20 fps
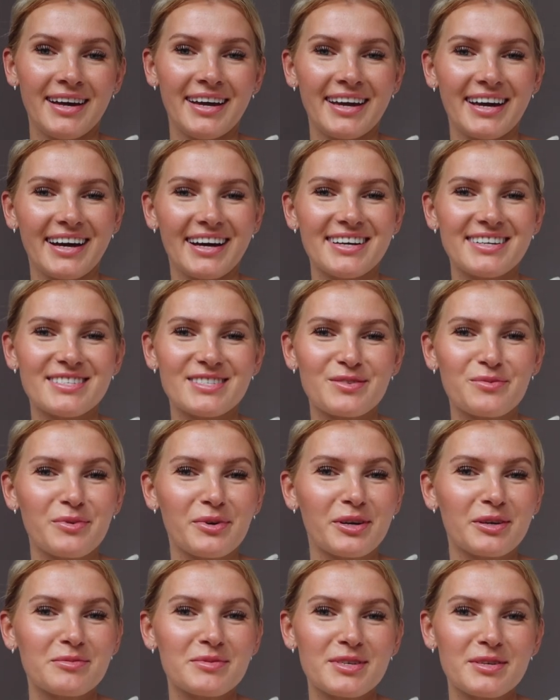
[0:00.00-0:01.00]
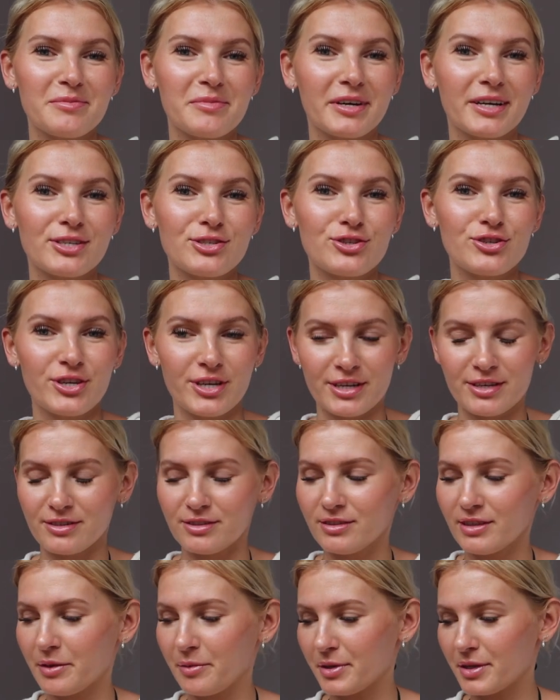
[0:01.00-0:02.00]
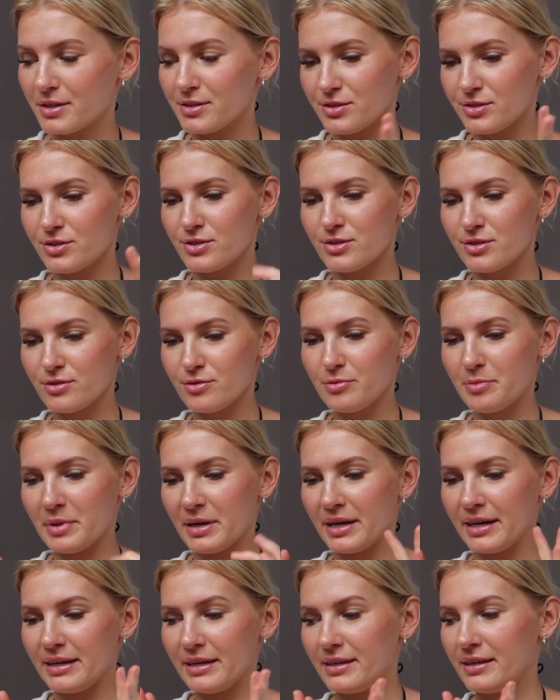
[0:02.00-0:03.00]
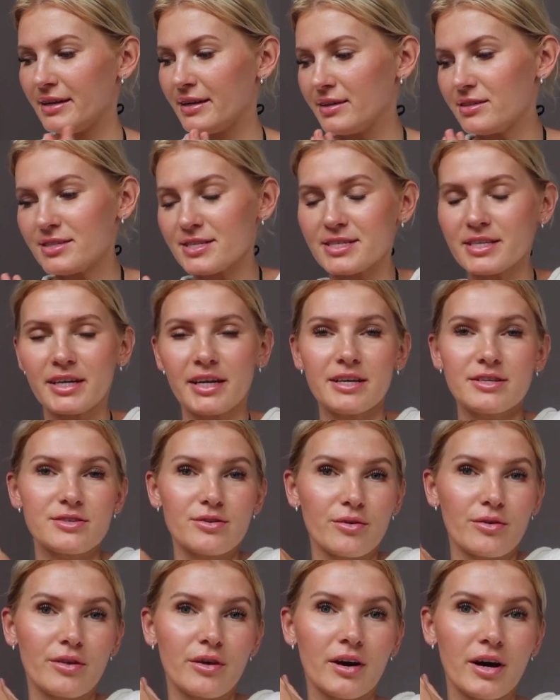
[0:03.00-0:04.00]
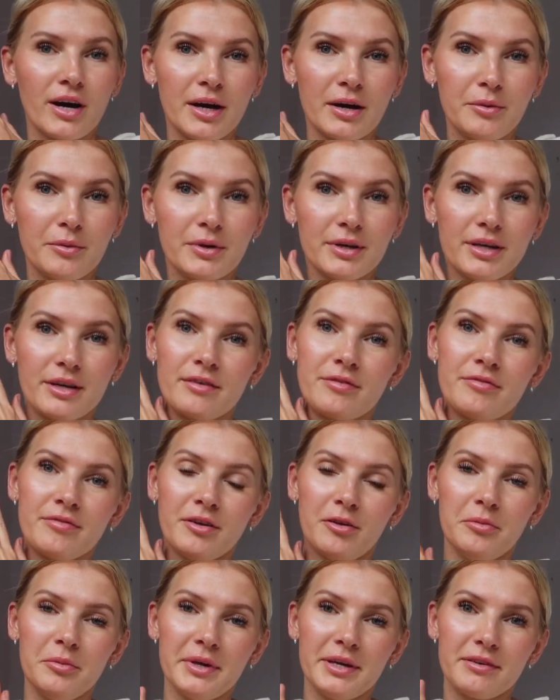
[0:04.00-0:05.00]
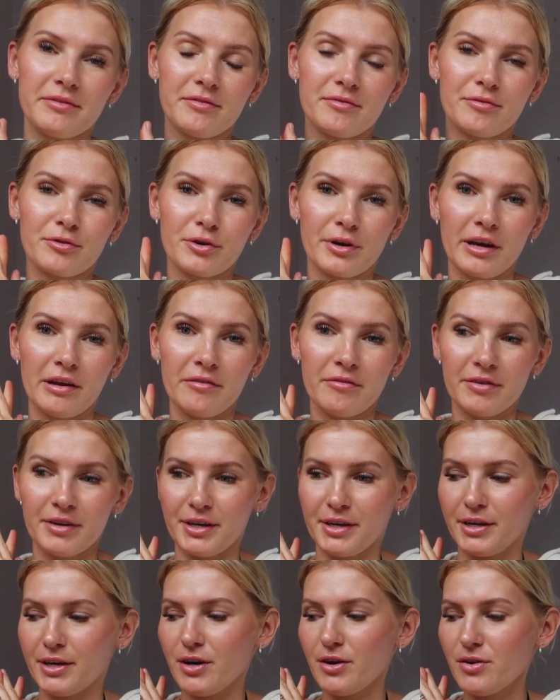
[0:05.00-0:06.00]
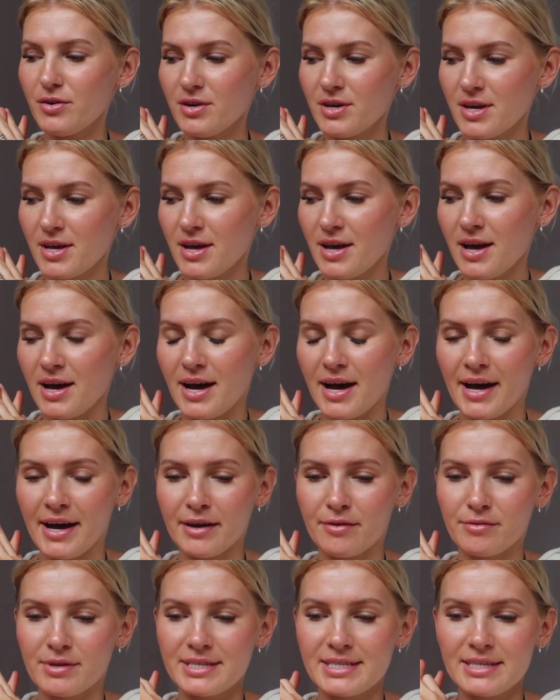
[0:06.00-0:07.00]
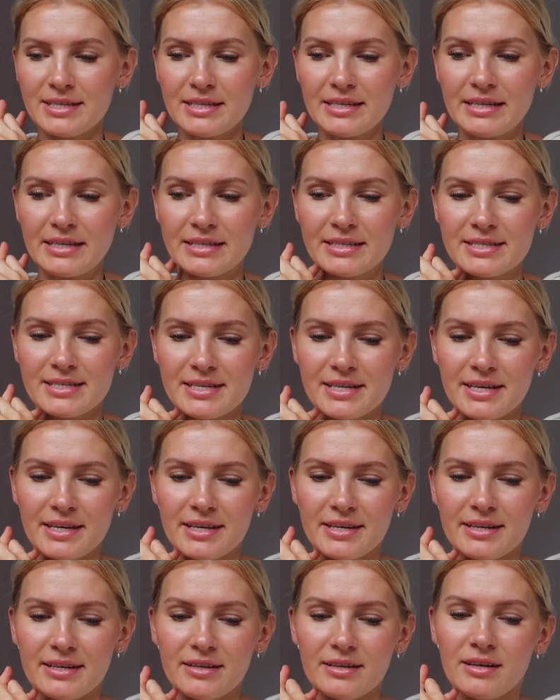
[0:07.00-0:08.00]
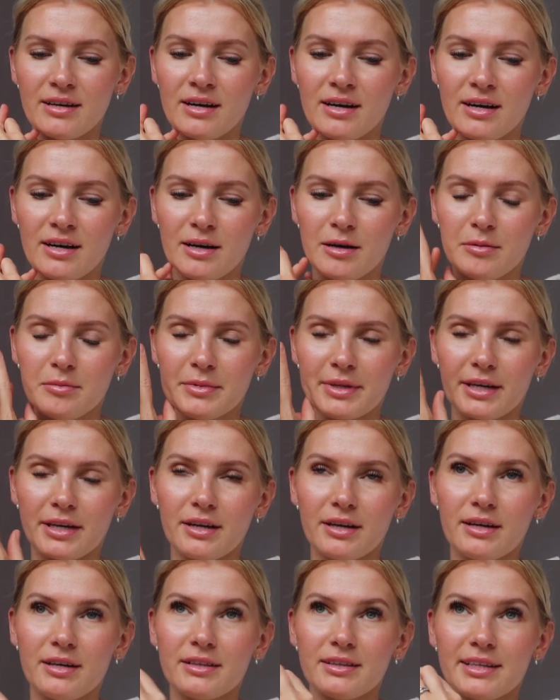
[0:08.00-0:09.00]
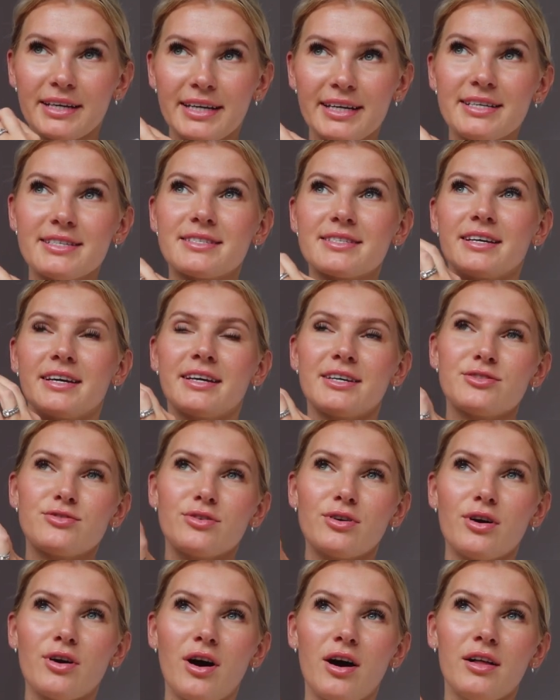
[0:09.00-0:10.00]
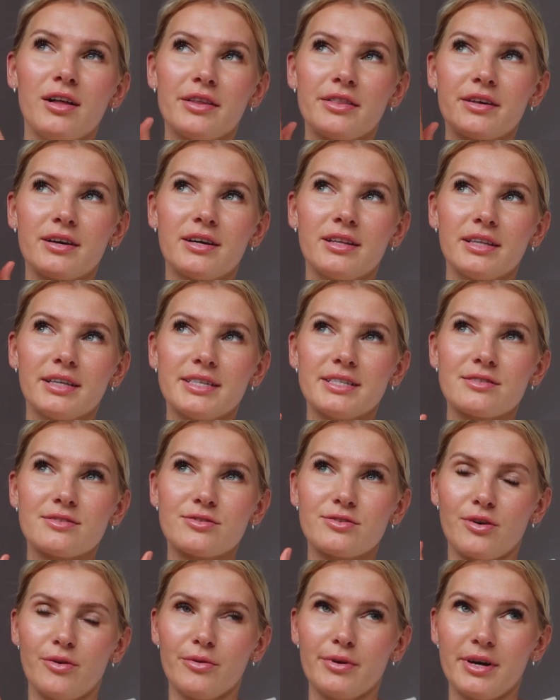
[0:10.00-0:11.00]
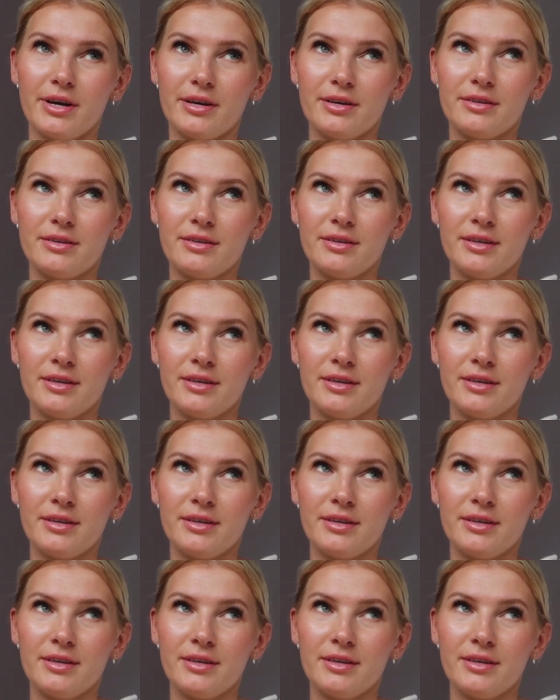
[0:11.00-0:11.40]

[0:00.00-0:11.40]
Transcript: Hey guys, welcome to my channel. I wanted to do my nails today, so I thought I would film it for a video. I recently did like a glazed, I guess you could call it the glazed donut